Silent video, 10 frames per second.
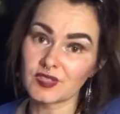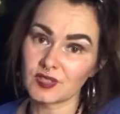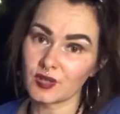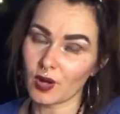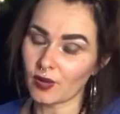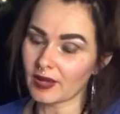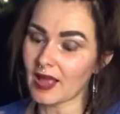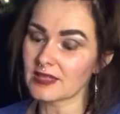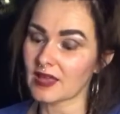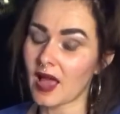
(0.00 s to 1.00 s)
Like,
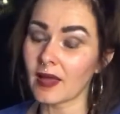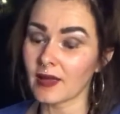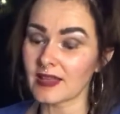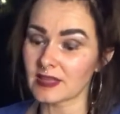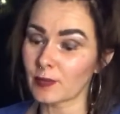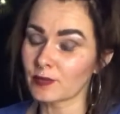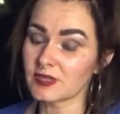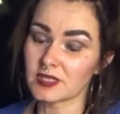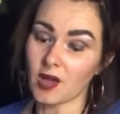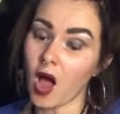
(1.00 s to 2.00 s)
as I'm
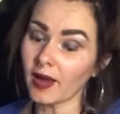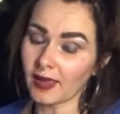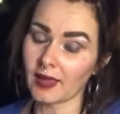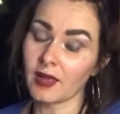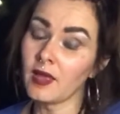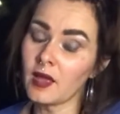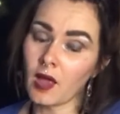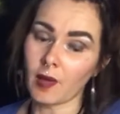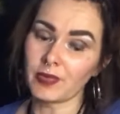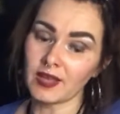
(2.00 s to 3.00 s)
talking,
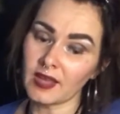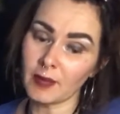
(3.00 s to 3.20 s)
I'm thinking